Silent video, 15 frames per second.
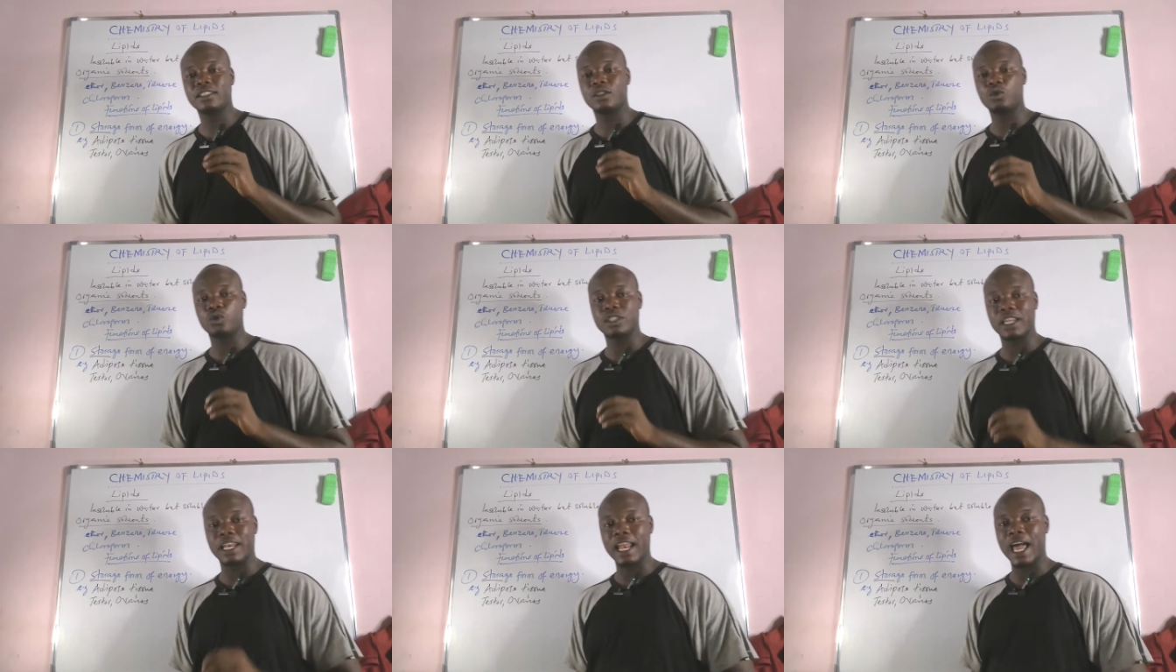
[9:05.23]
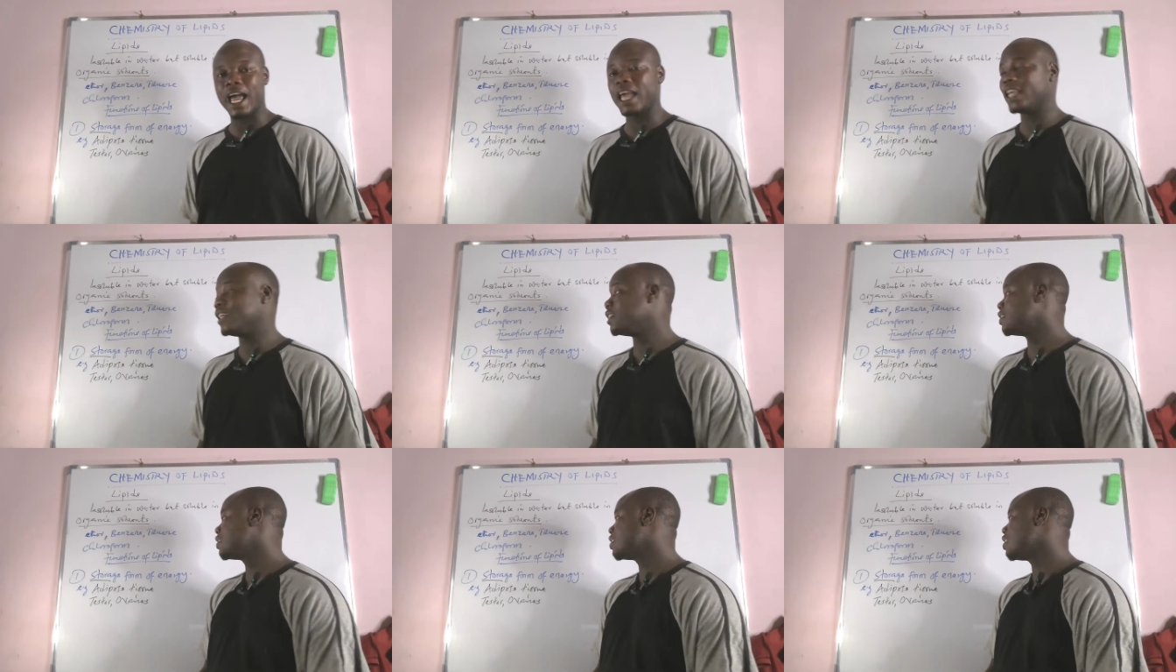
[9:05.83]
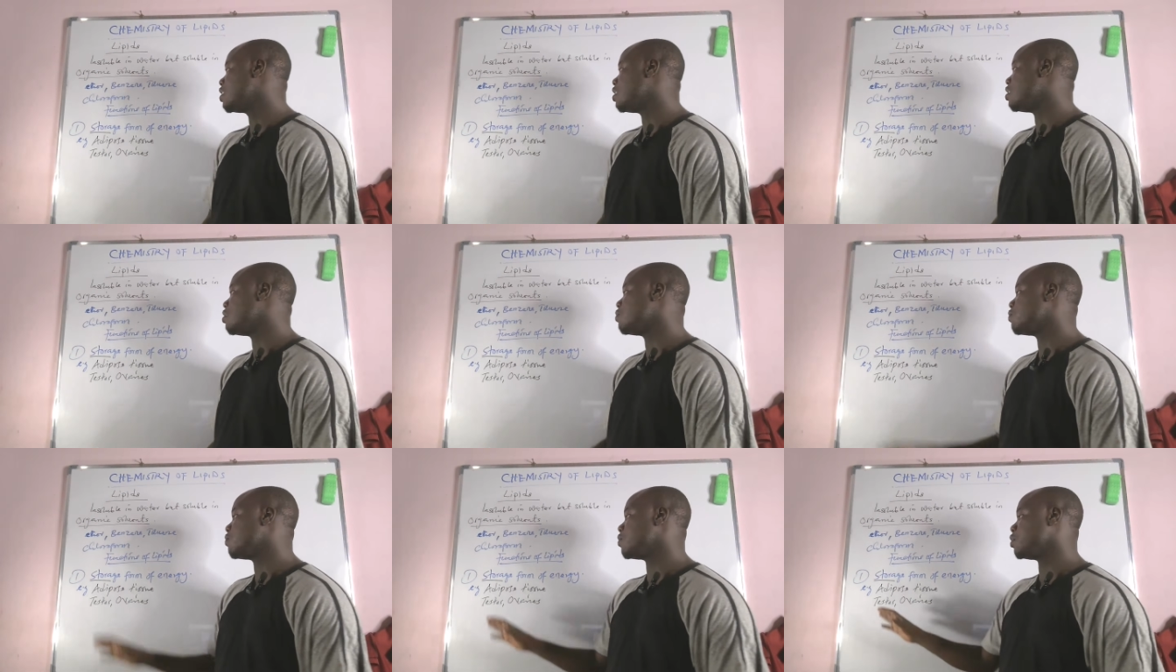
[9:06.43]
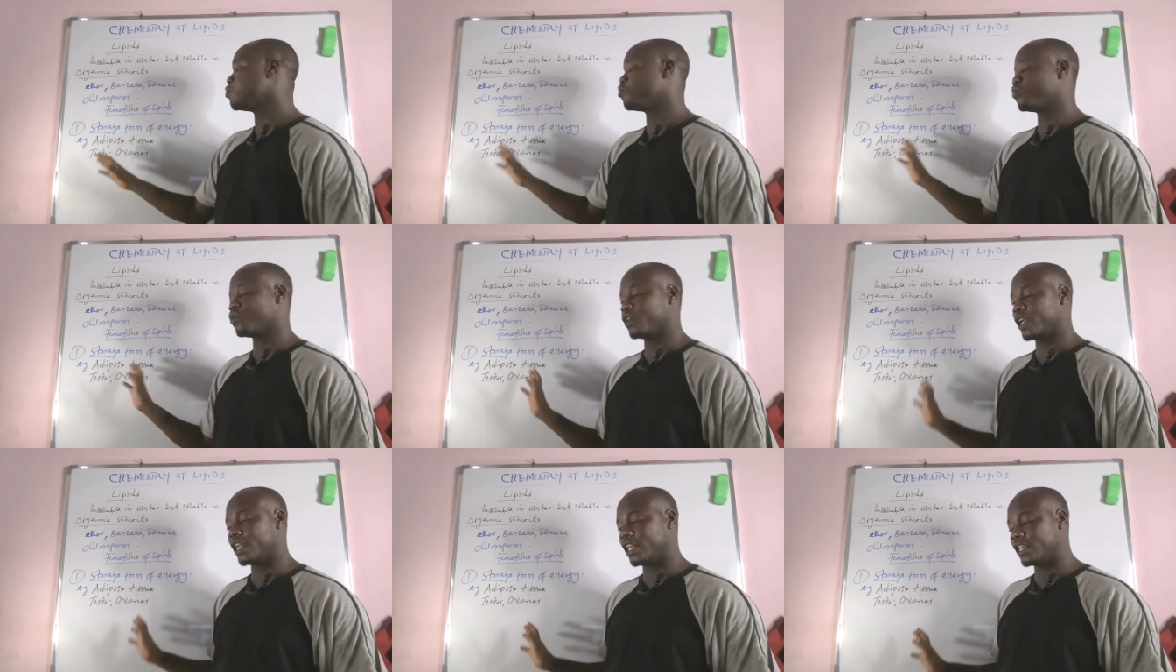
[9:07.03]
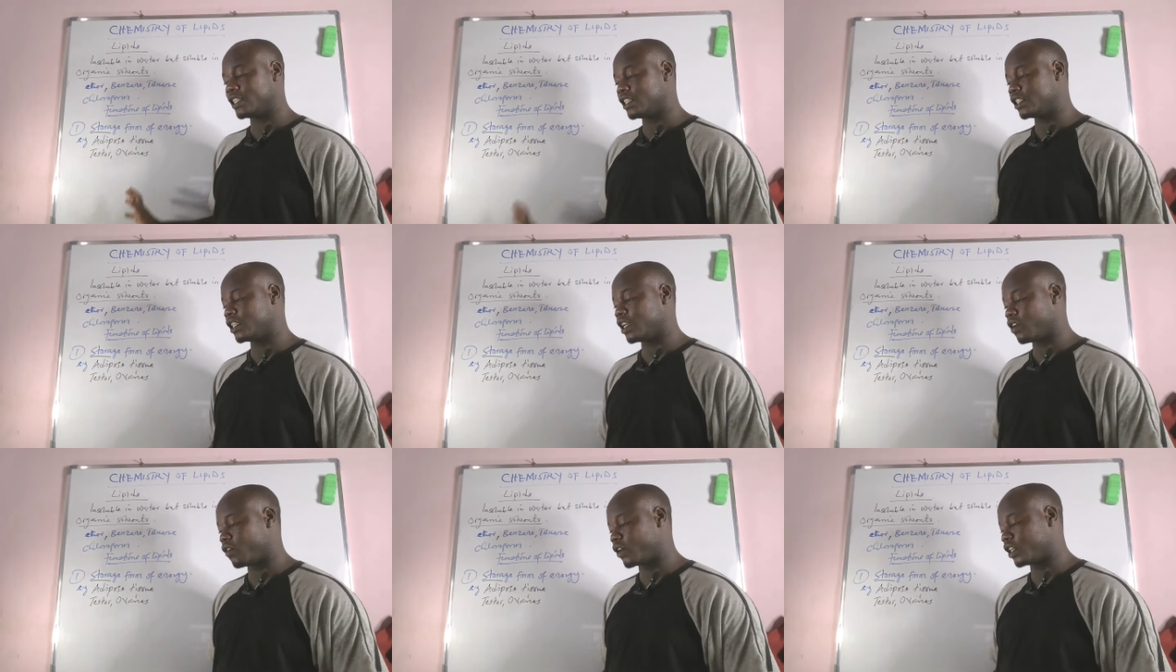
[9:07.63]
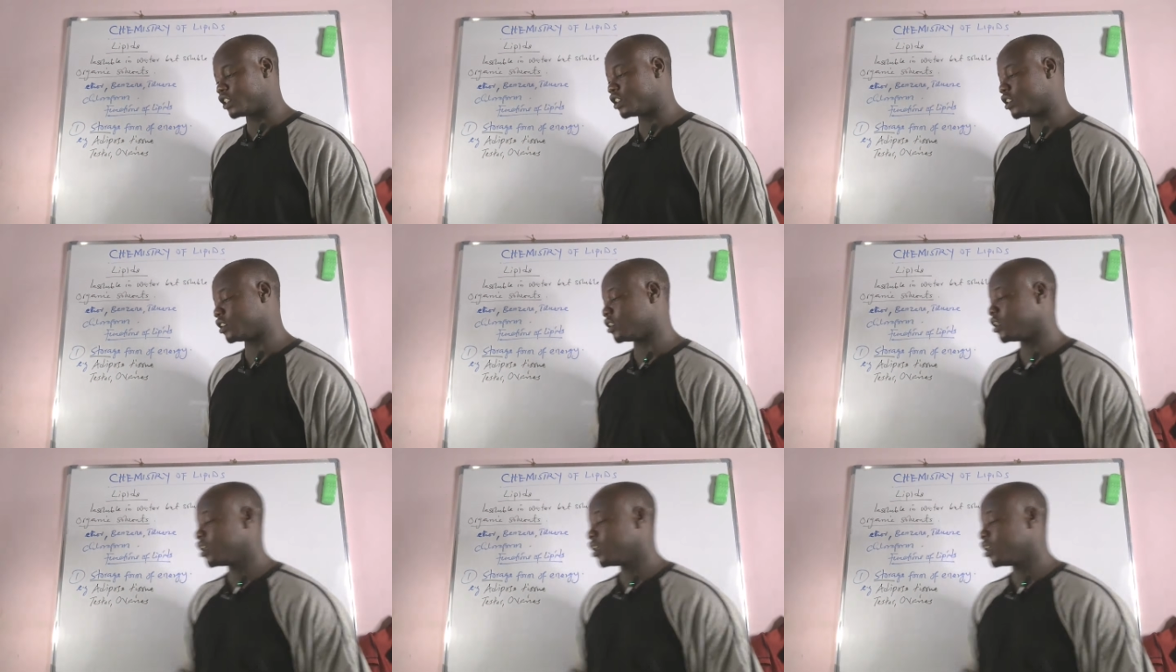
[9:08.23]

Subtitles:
utilize lipid for energy generation.